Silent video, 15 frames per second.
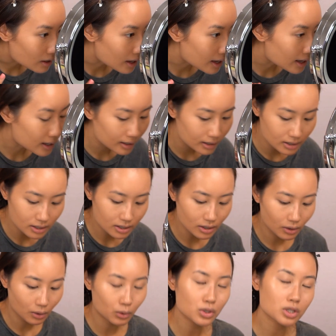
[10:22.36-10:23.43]
And
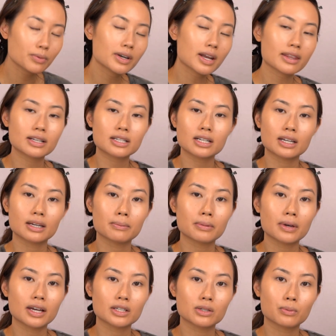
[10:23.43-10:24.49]
also another tip
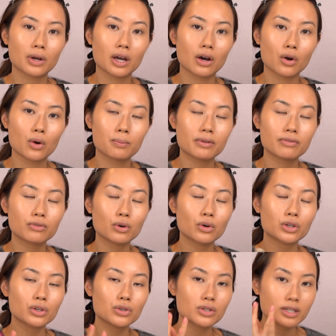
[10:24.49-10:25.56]
as well, before
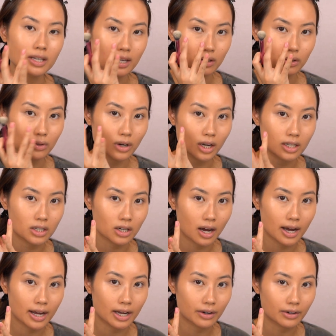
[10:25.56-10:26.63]
you set your under
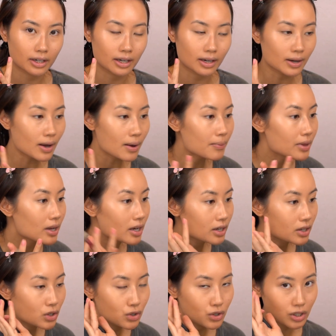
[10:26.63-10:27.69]
eye area,
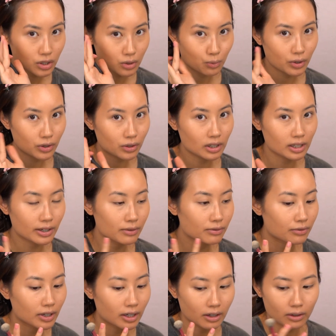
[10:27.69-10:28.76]
just with your clean
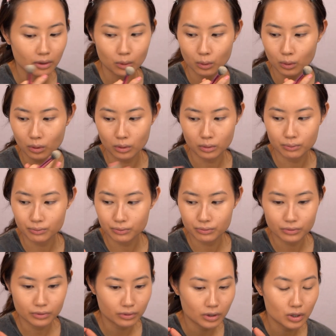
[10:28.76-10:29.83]
finger or
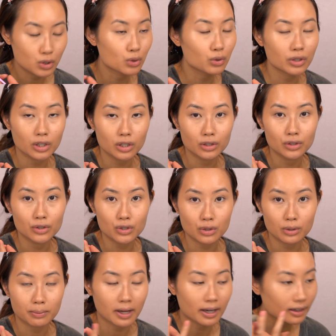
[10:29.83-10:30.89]
the tool that you use to apply